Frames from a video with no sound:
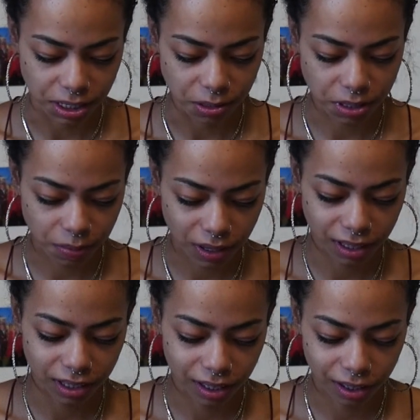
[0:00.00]
So
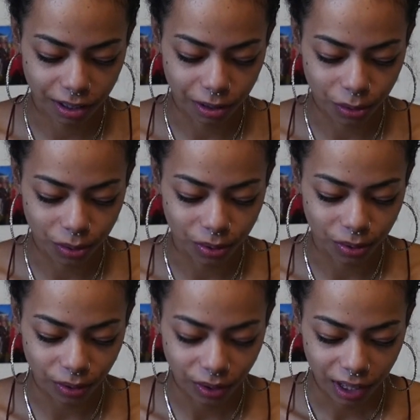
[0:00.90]
somebody
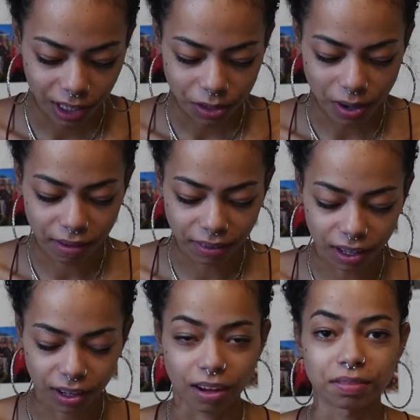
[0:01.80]
who, you have a
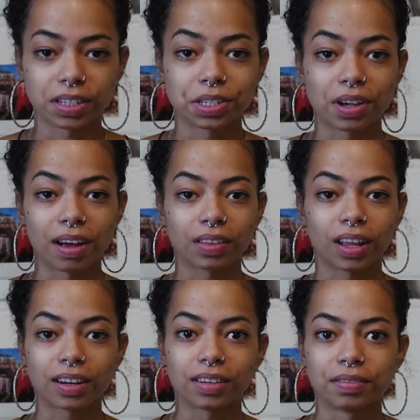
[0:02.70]
lot of confidence, you have a
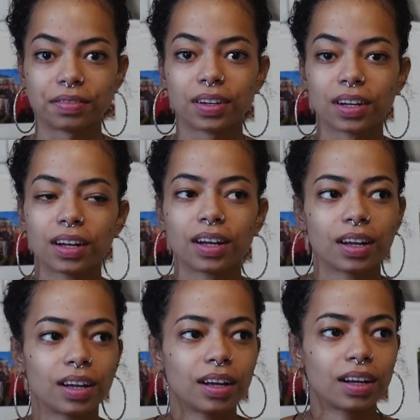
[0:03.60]
lot of
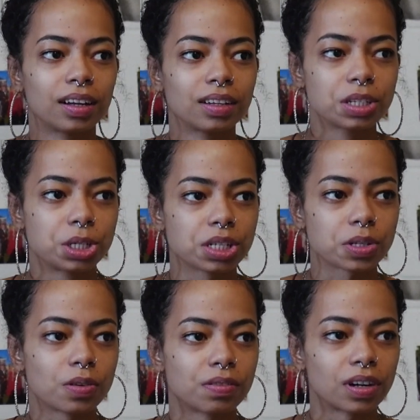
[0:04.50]

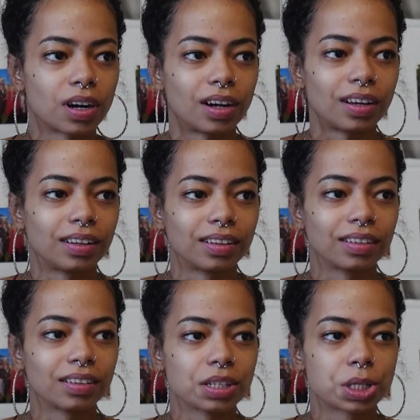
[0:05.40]
just overall
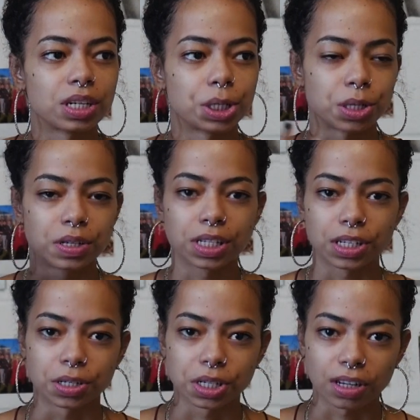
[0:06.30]
assurance in
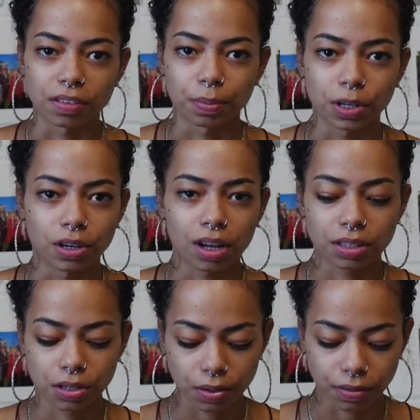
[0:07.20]
yourself, but you're
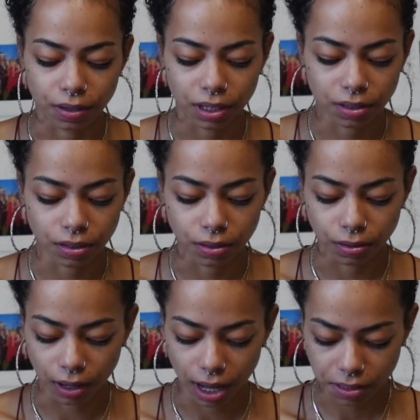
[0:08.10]
not too afraid
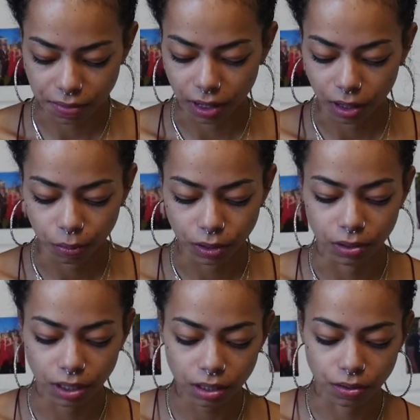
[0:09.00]
to ask for help when
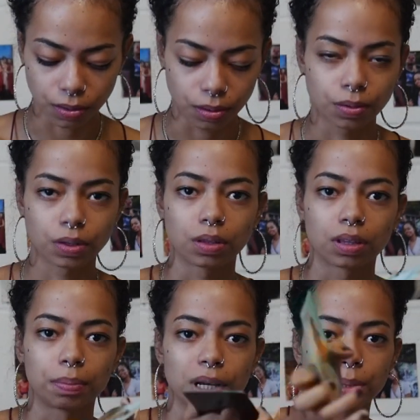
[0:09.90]
you need to.
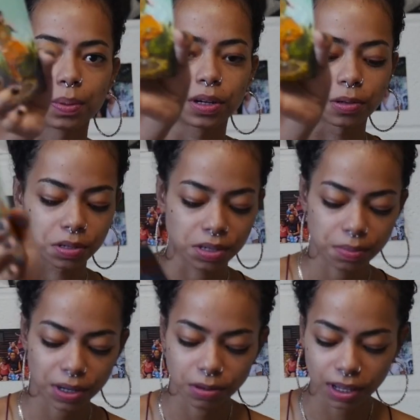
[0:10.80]
The Page of Pentacles, you're
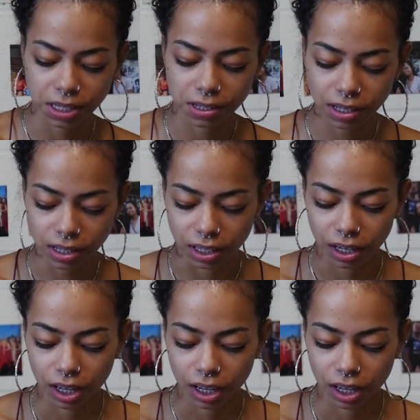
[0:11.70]
somebody who likes to learn.